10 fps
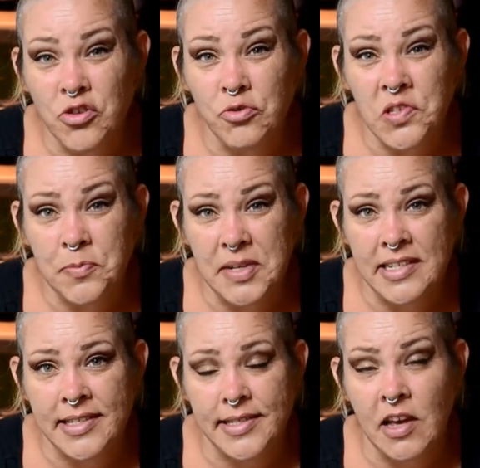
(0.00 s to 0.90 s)
new
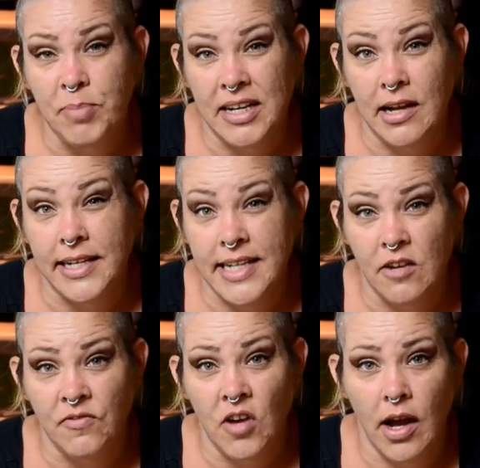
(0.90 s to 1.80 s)
species have been
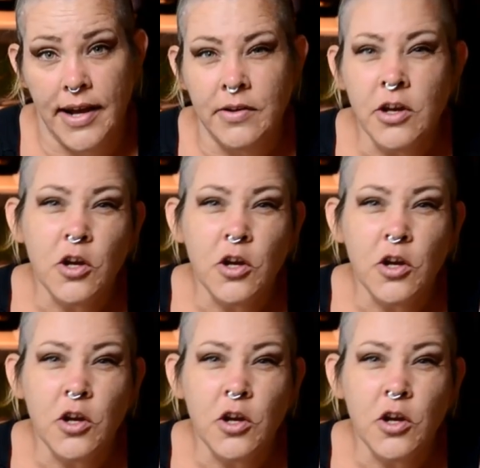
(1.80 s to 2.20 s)
identified,